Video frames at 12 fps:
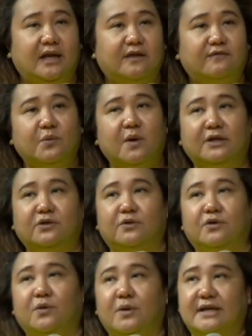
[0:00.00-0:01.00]
and if you
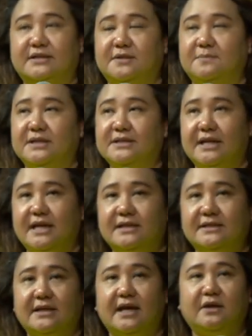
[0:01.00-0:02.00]
want to grow as a
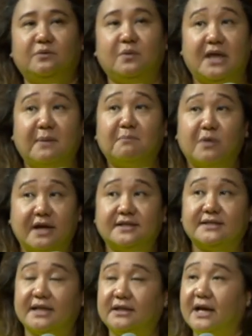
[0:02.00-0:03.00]
business, and we
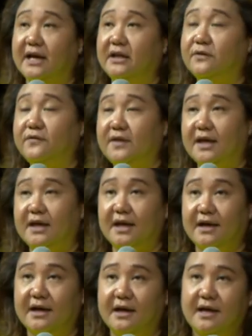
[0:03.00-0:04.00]
embrace that kind of
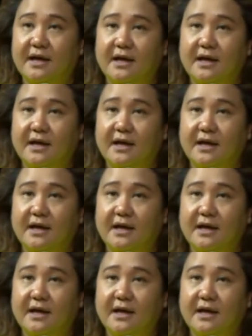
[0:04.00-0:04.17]
thinking.